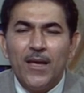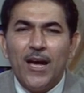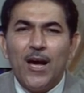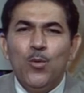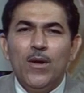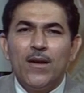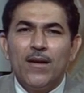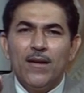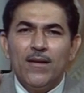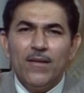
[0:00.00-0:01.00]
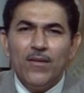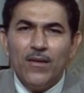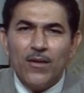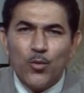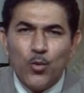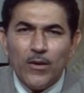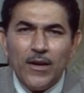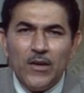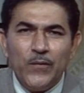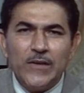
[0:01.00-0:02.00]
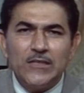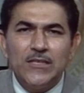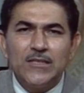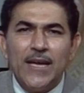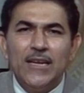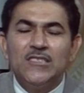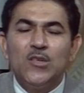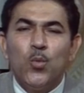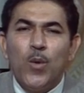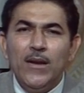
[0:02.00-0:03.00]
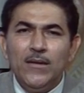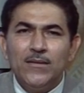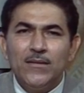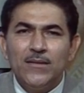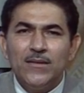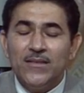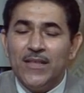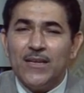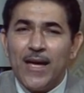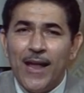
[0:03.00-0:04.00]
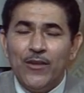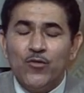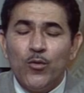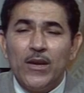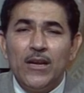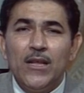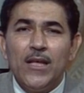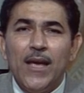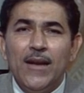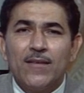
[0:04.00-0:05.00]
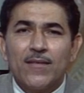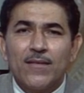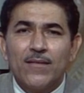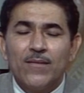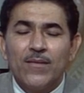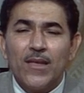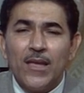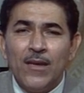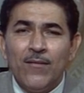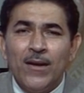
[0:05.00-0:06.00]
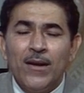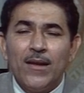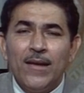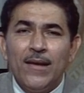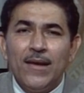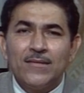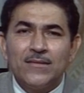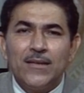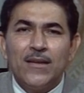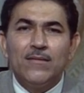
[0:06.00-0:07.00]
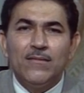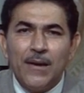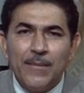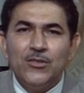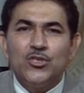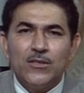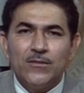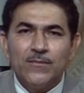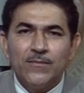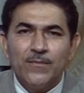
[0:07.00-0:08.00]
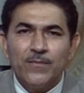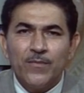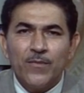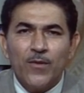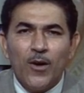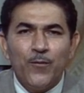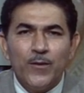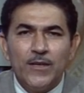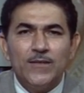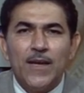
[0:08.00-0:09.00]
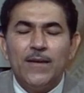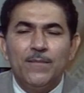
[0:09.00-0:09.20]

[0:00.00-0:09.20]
Our good interface design is the one that also indicates even a aesthetic dimension of your design.